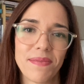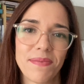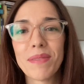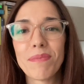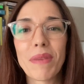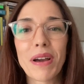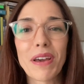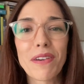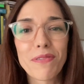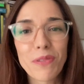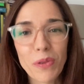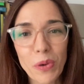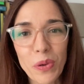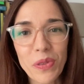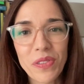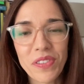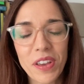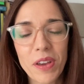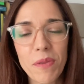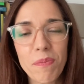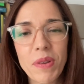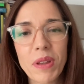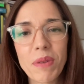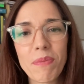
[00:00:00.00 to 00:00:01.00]
My fourth
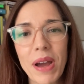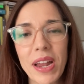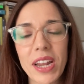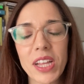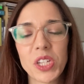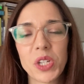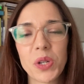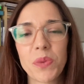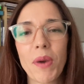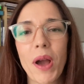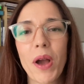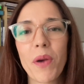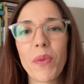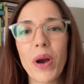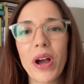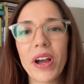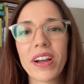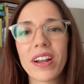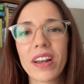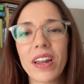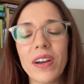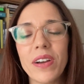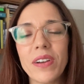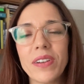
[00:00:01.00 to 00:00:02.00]
tip in managing my
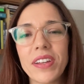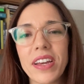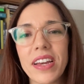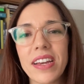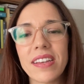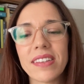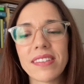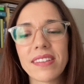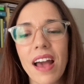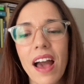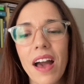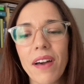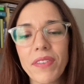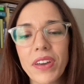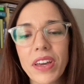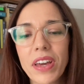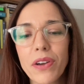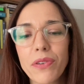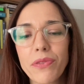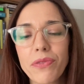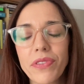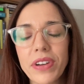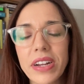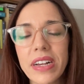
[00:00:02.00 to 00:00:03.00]
workload is having
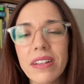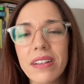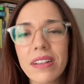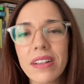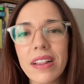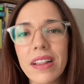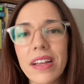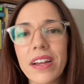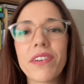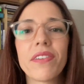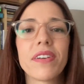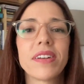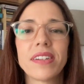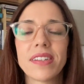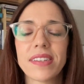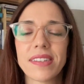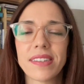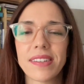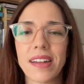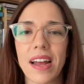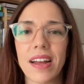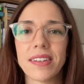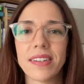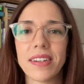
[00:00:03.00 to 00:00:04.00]
a real clear
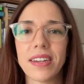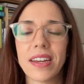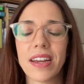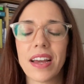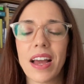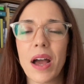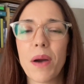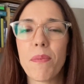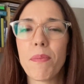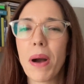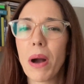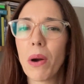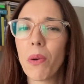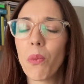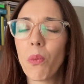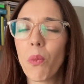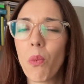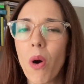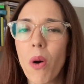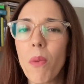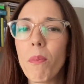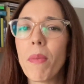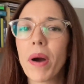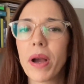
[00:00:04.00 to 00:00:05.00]
understanding about
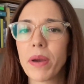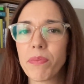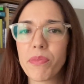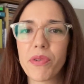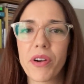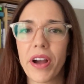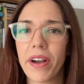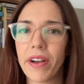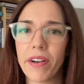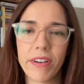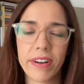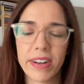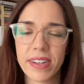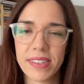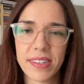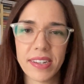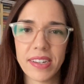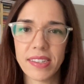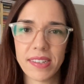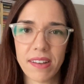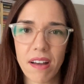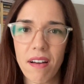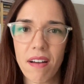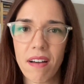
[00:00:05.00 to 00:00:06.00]
what my
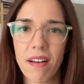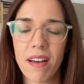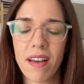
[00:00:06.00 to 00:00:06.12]
priorities are.